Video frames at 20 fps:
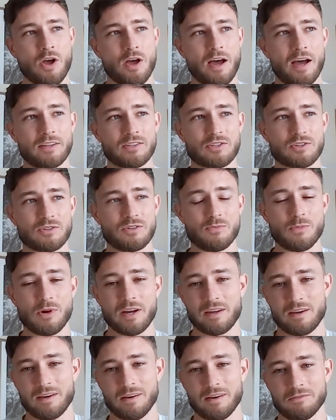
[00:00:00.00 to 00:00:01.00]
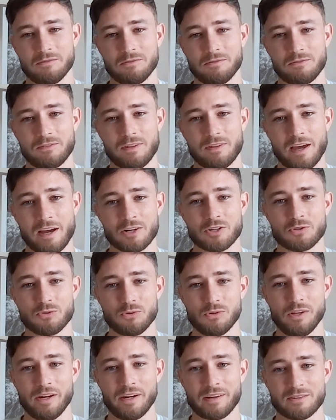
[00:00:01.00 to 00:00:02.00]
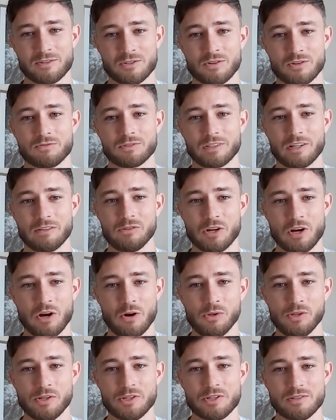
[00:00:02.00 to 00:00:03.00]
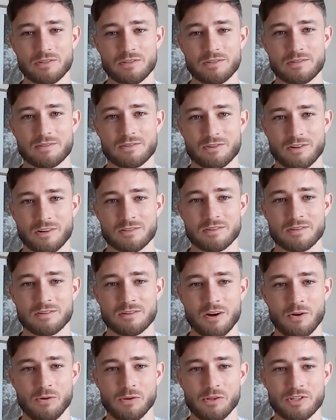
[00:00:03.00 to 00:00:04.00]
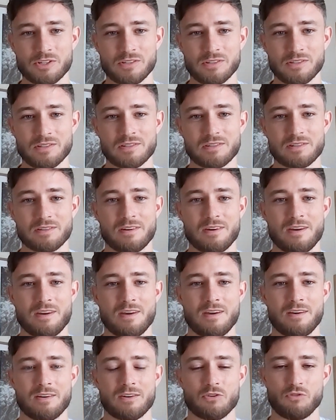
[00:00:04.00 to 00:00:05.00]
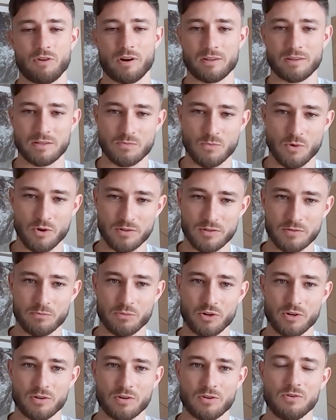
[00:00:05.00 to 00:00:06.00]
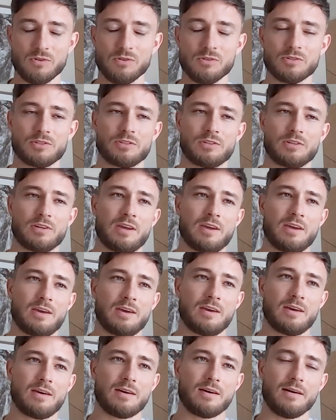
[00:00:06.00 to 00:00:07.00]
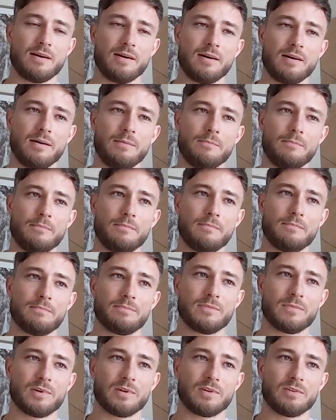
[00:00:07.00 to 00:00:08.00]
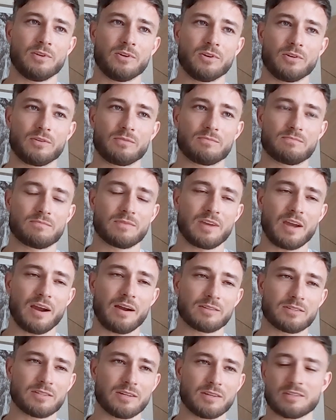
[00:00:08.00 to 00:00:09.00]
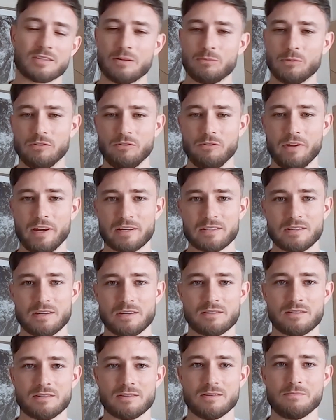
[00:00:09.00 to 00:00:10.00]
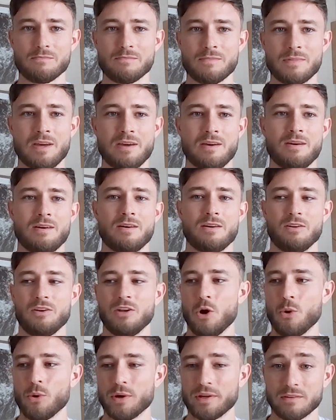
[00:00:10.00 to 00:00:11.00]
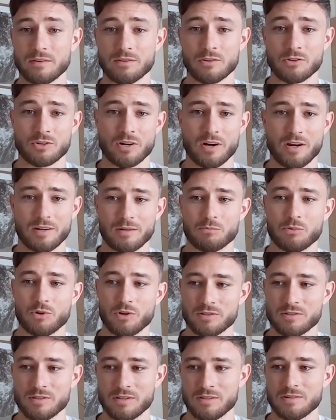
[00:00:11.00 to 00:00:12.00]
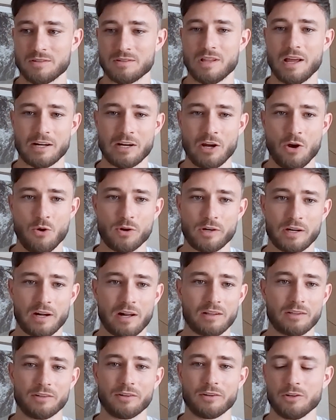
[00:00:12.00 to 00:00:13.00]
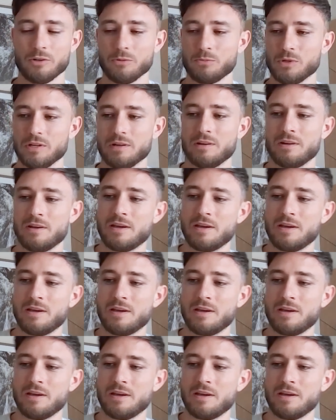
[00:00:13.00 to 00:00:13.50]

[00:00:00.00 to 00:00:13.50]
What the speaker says: And so you might have actual like sovereign level coalitions, trustless coalitions, creating these models in protocols, guaranteeing some level of access to them, knowing that the training process is like known and clear and open,